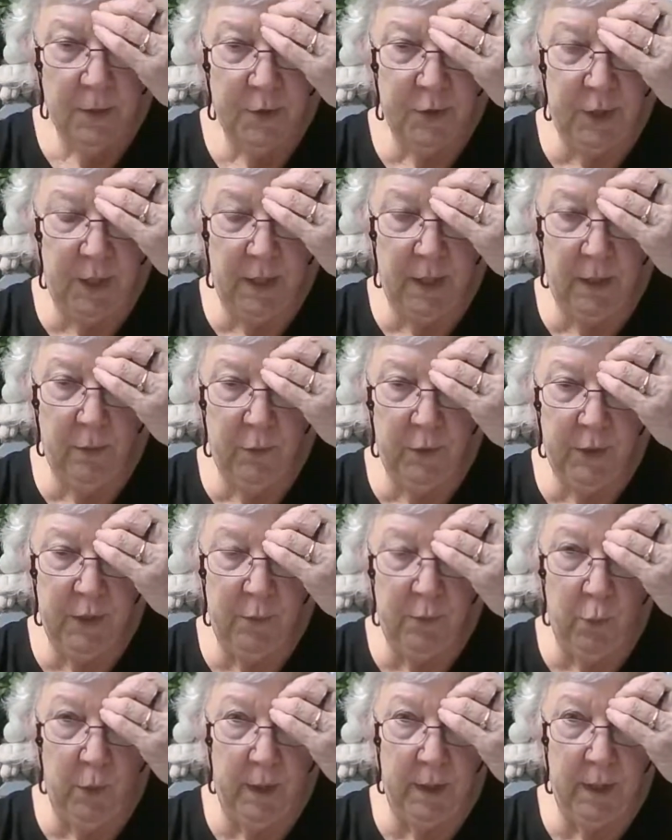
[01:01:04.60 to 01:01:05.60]

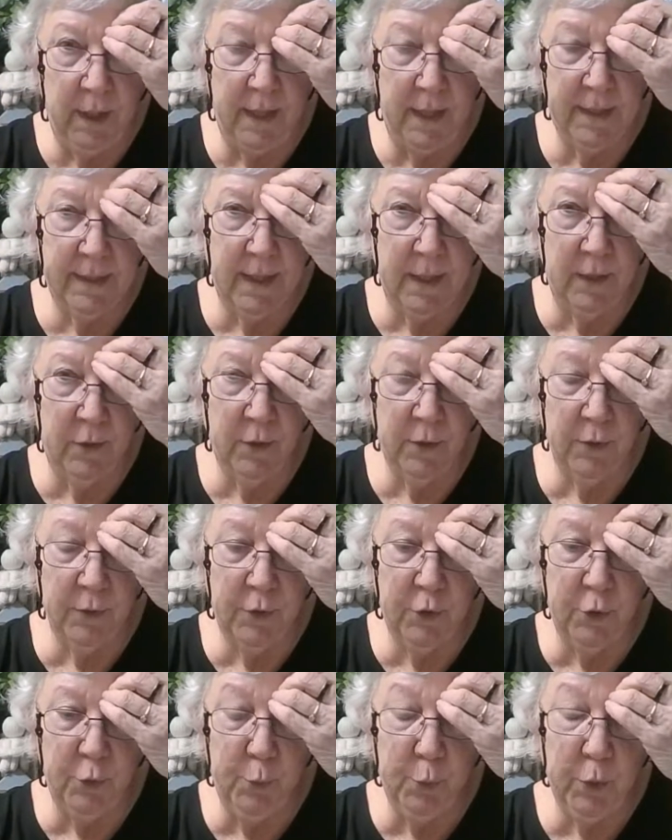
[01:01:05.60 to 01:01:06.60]
she went, I sent her
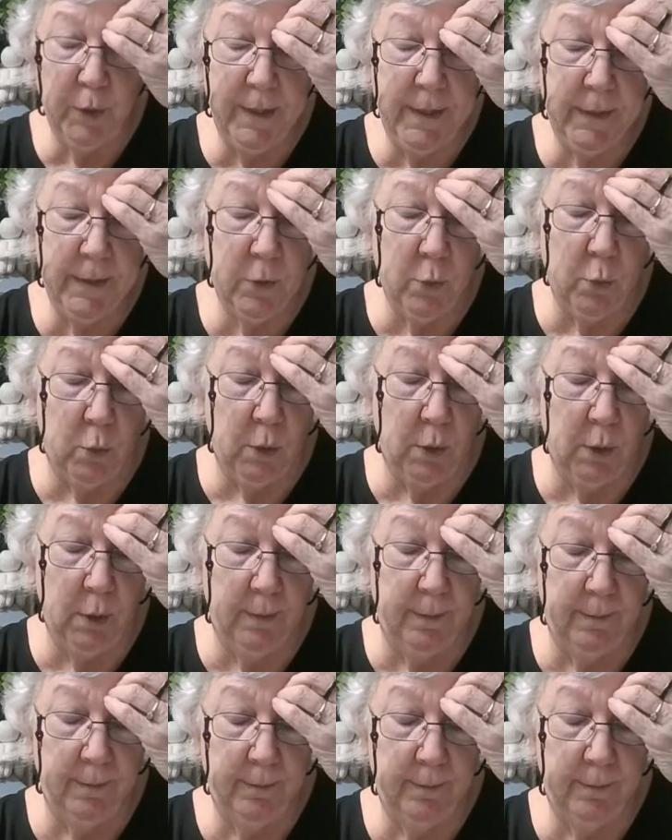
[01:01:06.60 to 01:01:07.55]
to preschool,